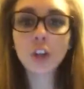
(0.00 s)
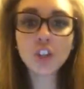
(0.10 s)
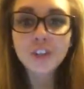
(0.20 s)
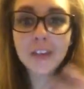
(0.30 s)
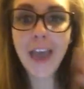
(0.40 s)
there are
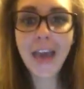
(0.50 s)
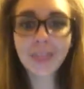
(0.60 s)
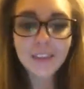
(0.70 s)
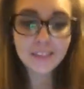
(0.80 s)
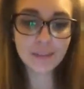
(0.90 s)
just
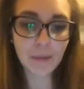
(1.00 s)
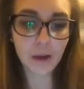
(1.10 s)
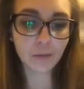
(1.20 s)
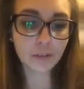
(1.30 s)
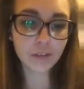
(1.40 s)
endless
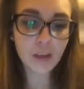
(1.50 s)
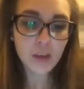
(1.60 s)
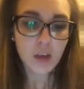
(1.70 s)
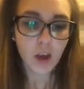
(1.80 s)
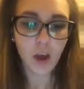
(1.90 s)
amounts
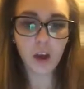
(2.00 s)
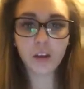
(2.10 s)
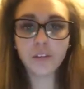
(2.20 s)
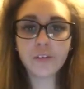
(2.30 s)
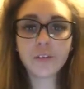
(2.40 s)

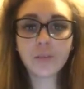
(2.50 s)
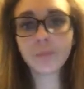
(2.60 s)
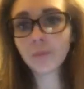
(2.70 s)
of